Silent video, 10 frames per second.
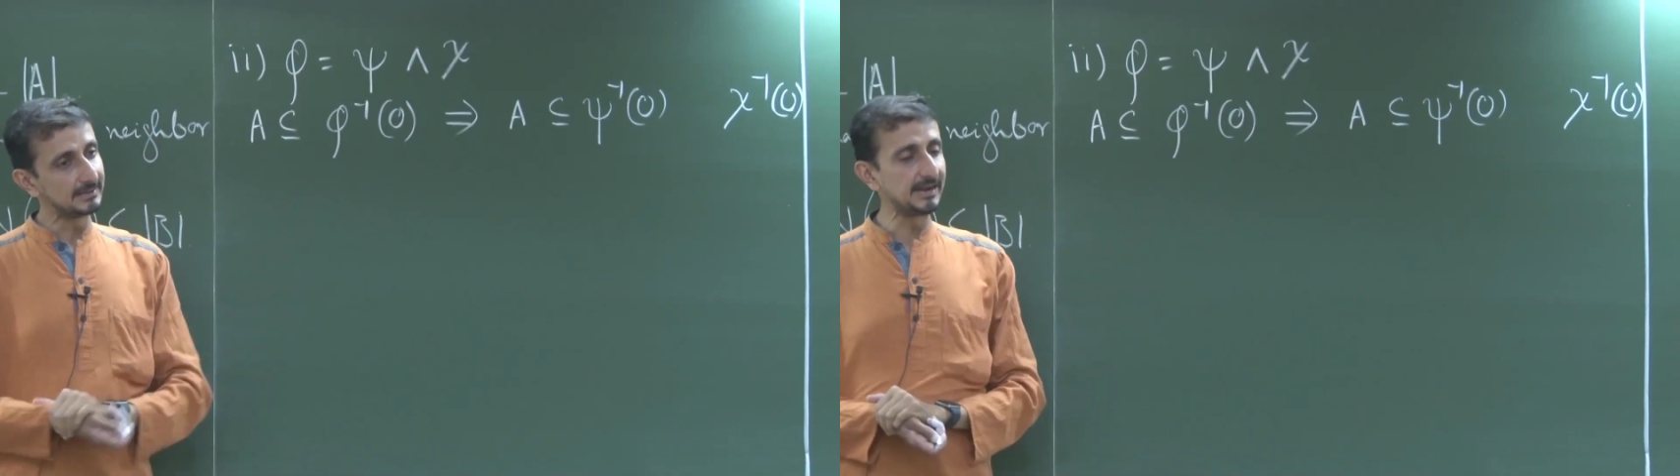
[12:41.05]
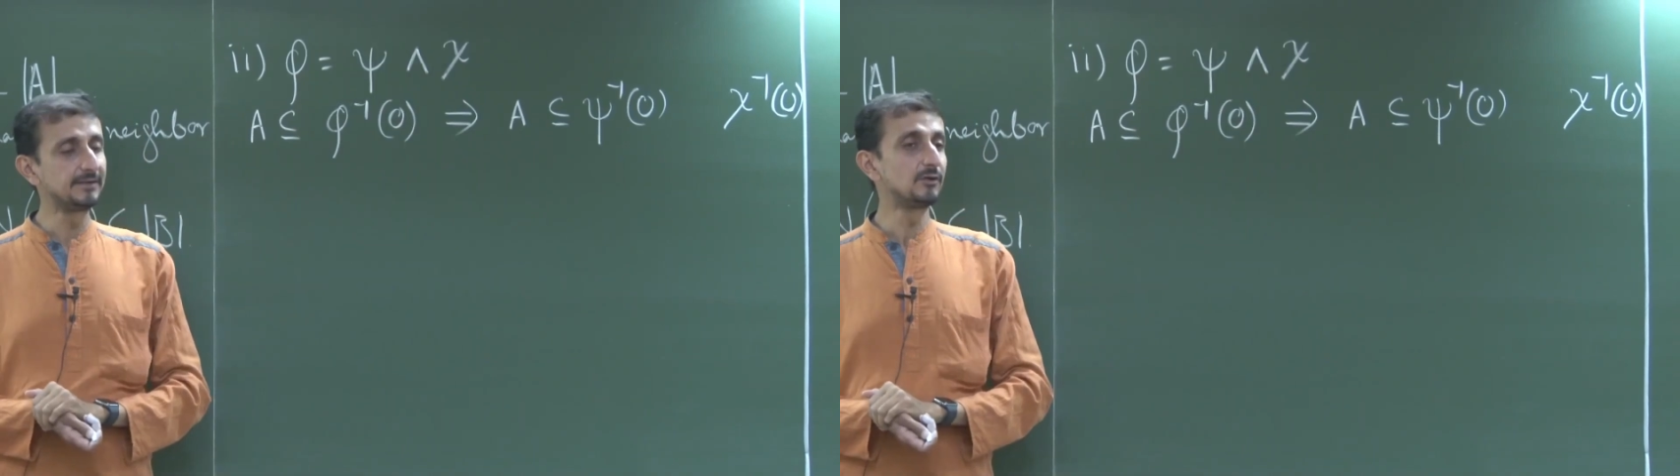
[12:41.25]

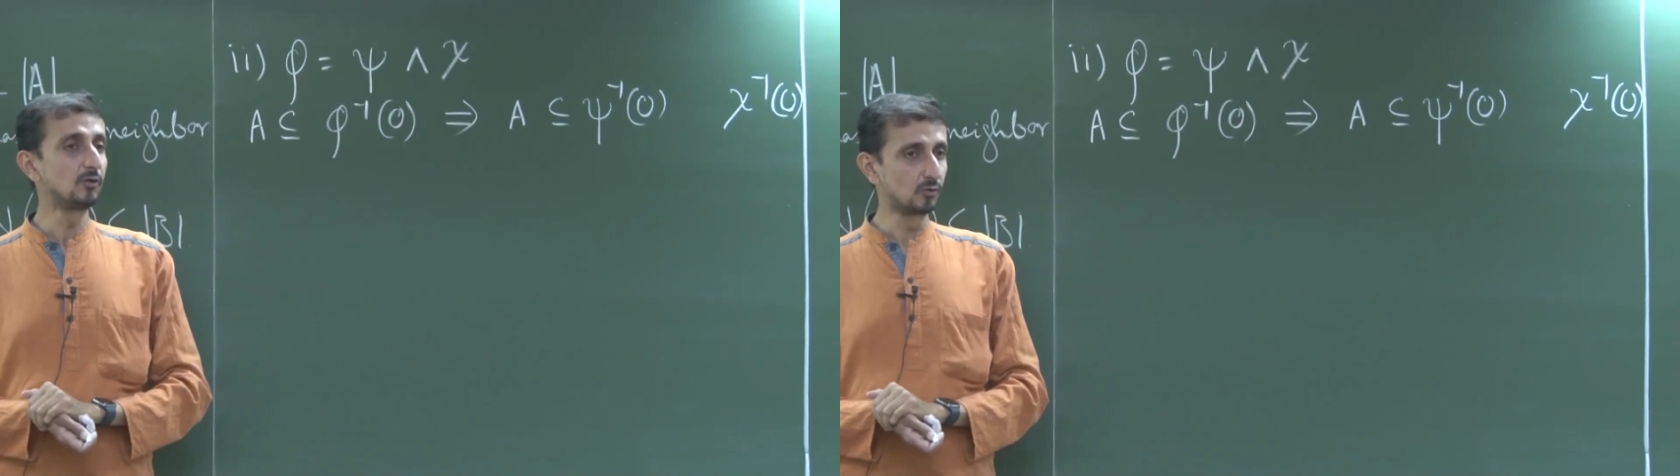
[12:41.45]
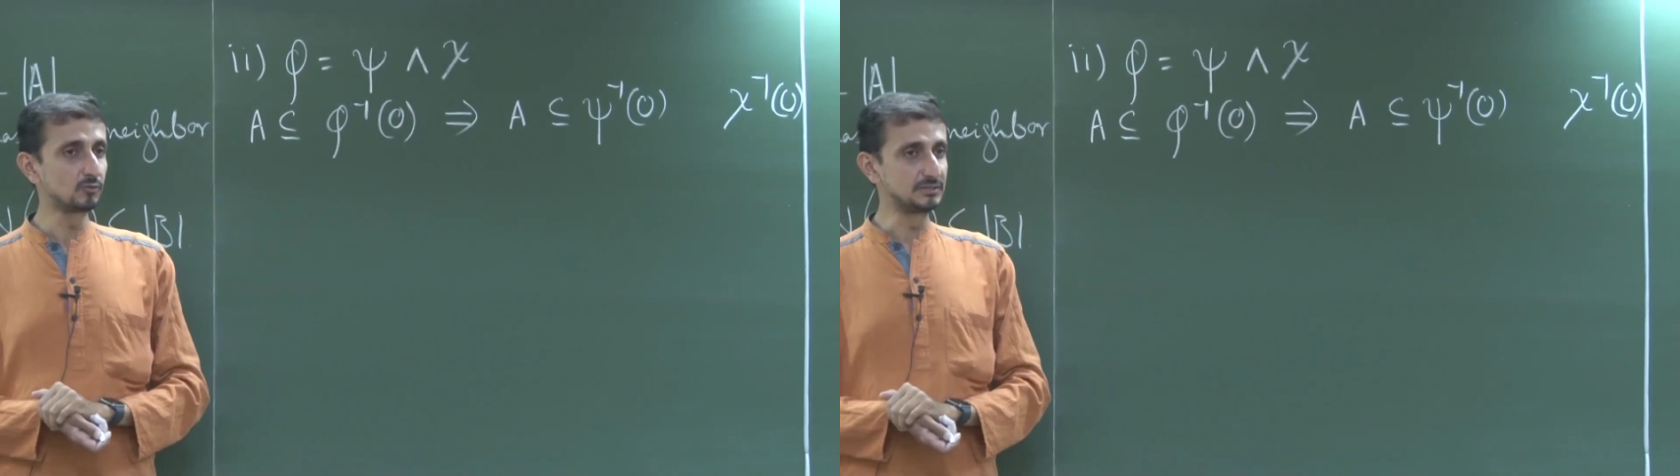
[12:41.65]
then it
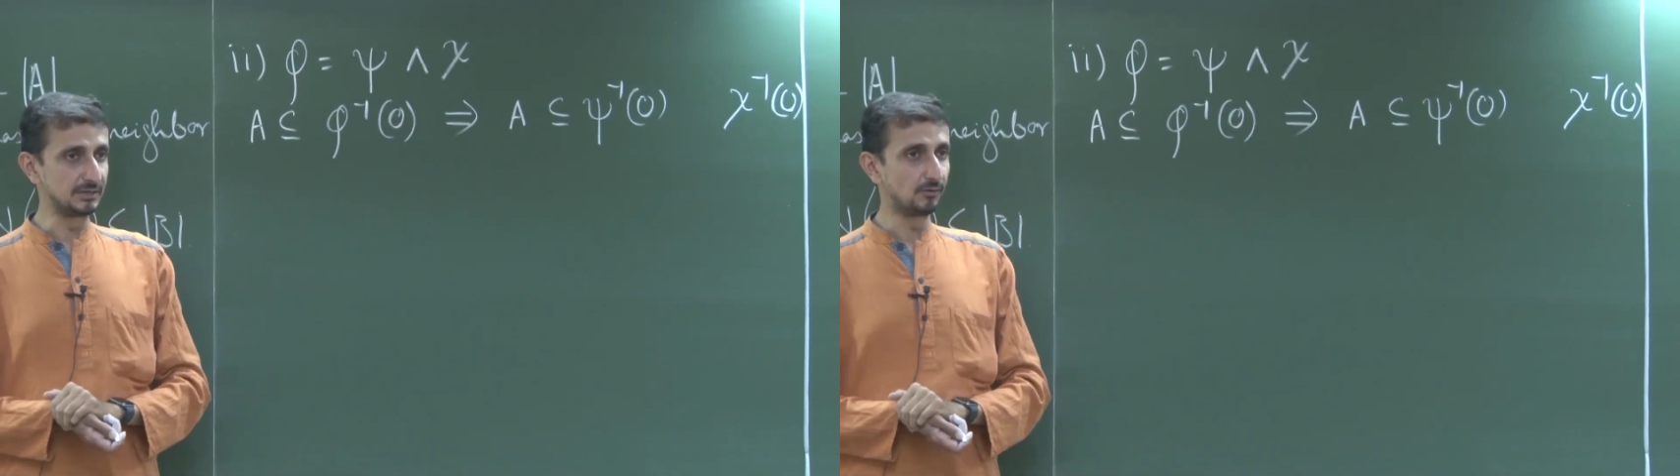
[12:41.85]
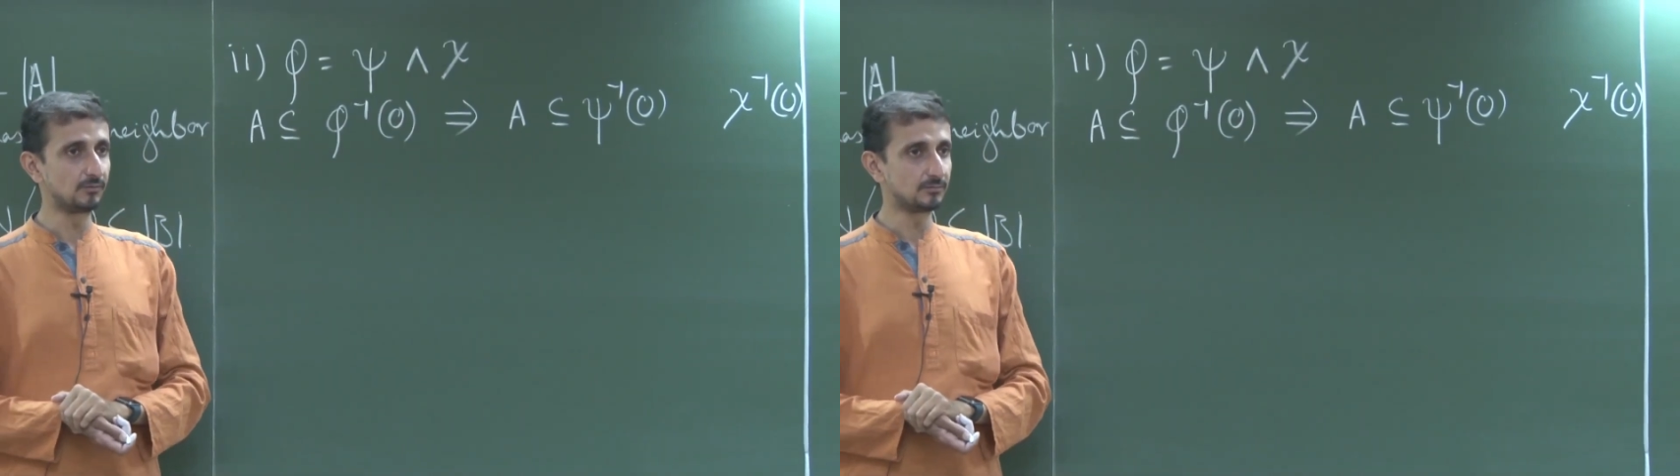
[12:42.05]
will go to
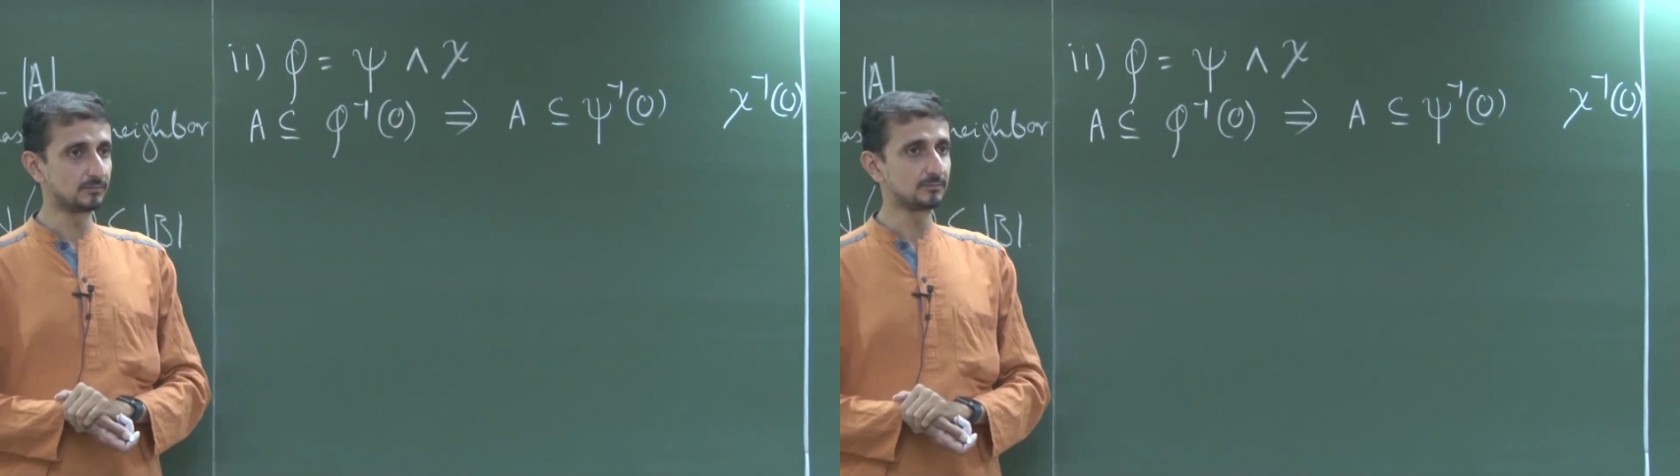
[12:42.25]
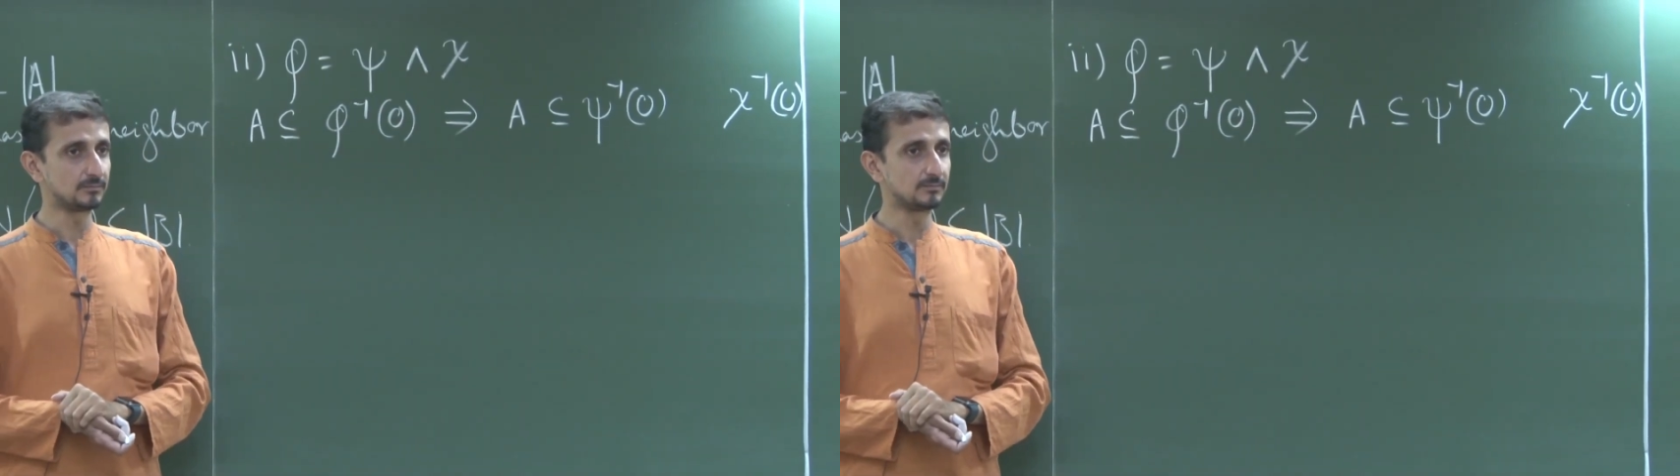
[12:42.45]
0.
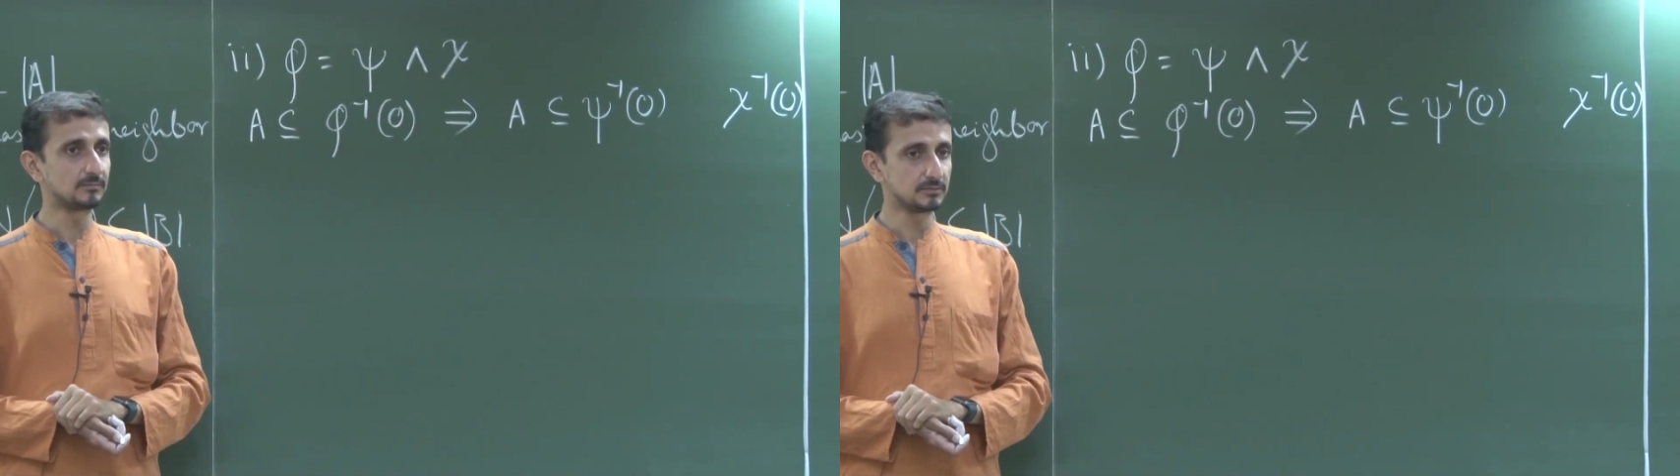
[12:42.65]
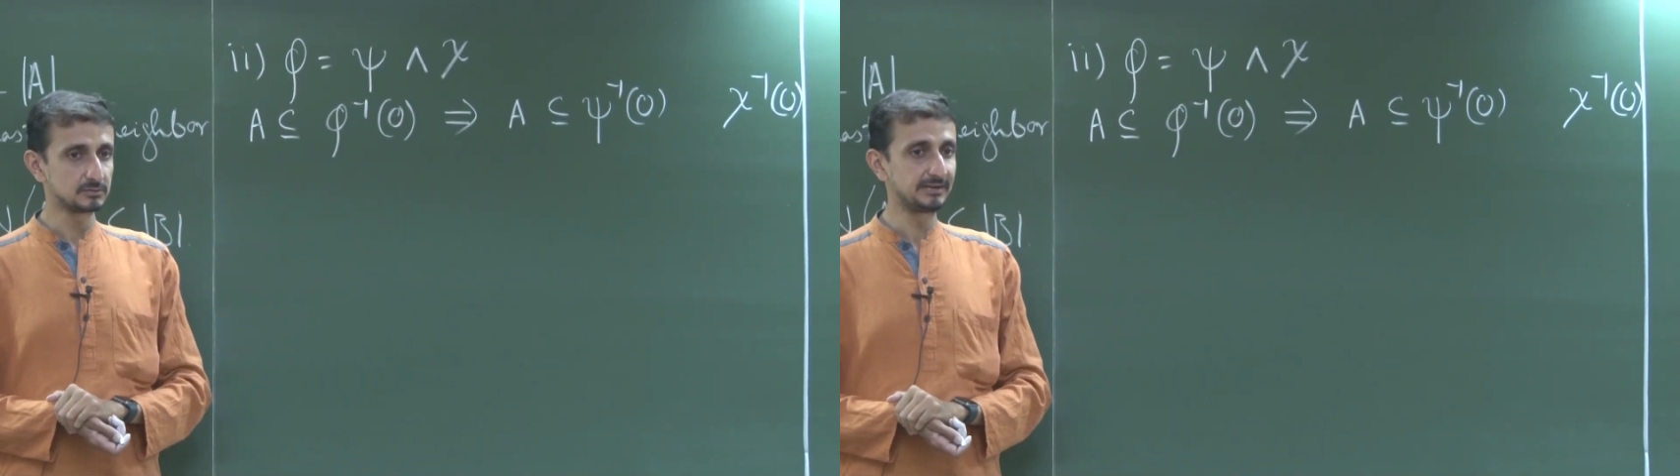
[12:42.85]

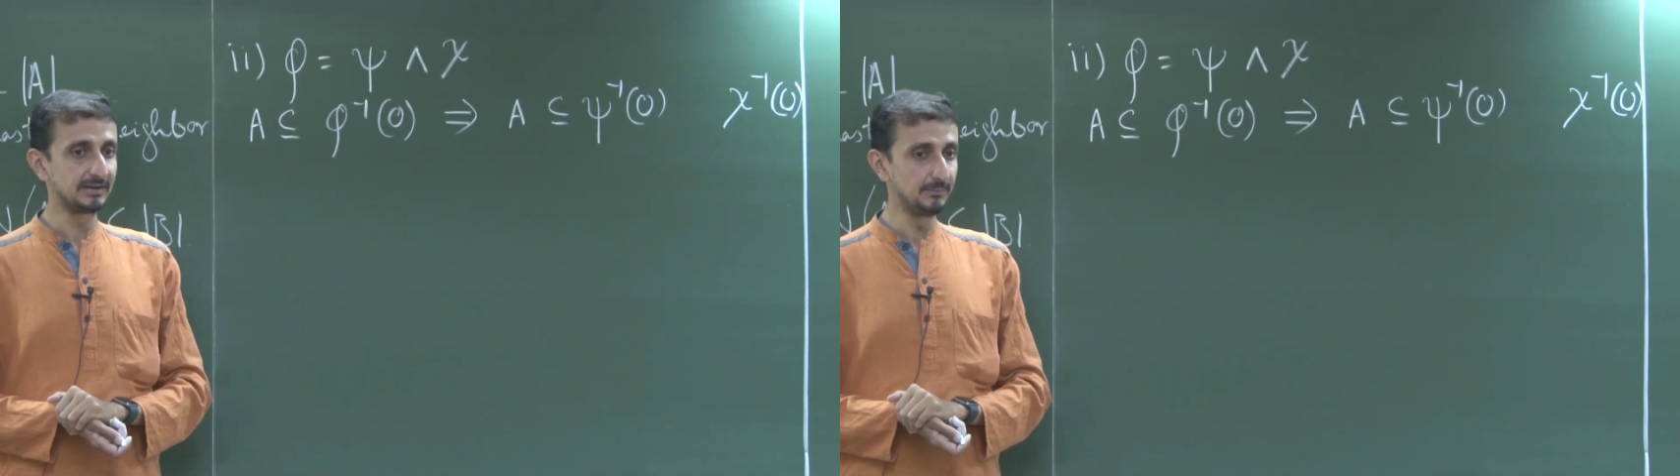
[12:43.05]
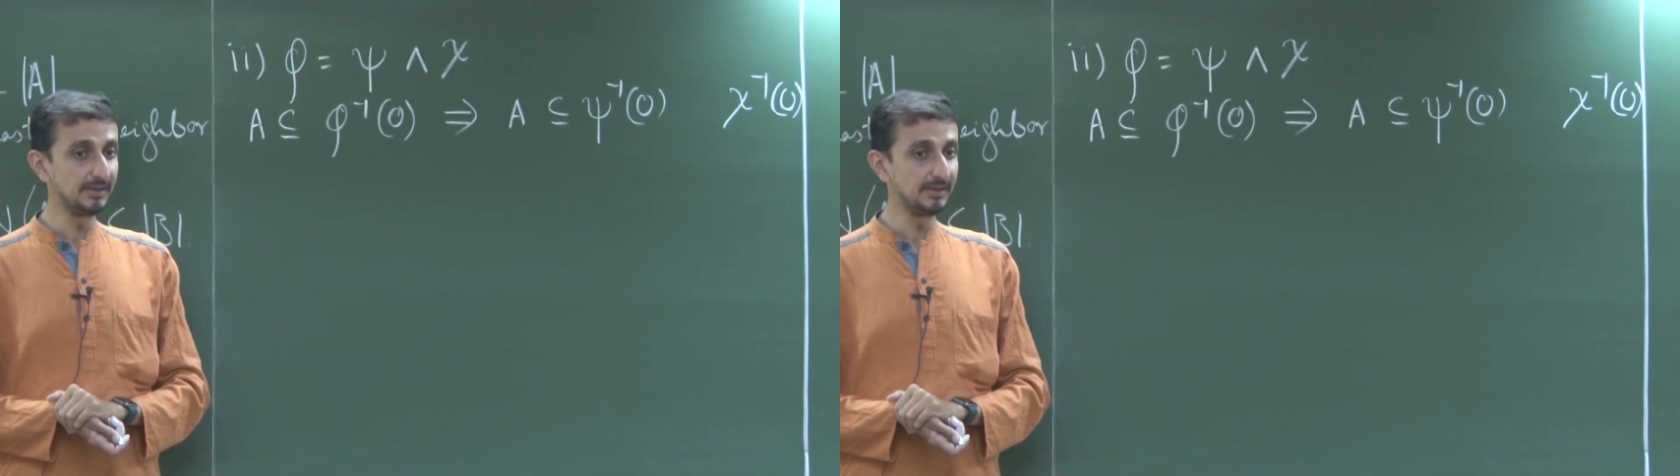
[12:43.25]
So, it will